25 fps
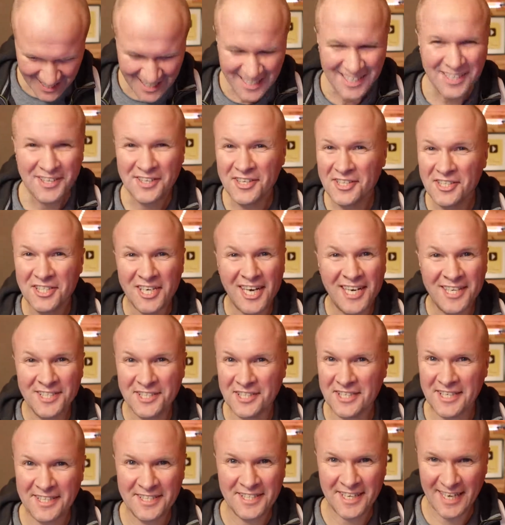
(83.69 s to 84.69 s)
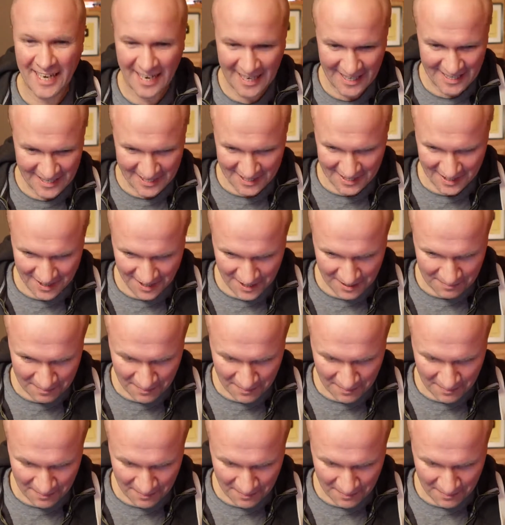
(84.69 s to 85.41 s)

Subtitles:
You can change this at any time.